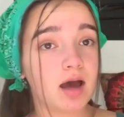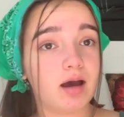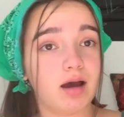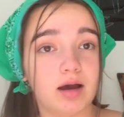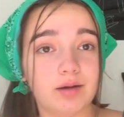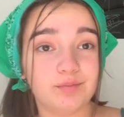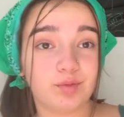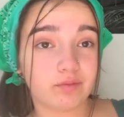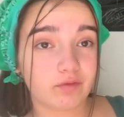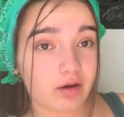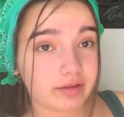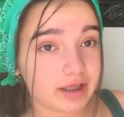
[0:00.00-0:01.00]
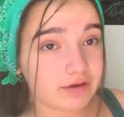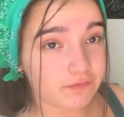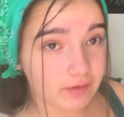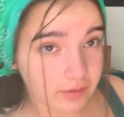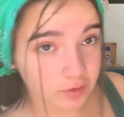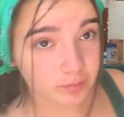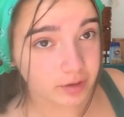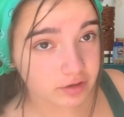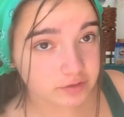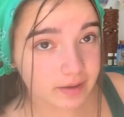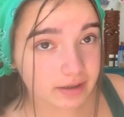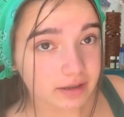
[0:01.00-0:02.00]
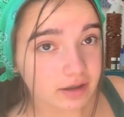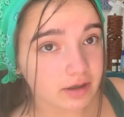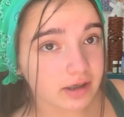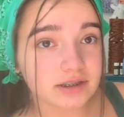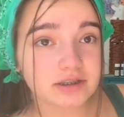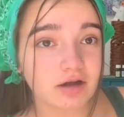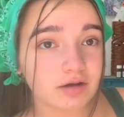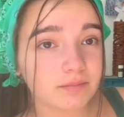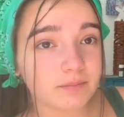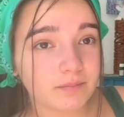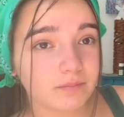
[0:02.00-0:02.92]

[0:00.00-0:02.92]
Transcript: Um, but we've got like fun little pillows back there. It's not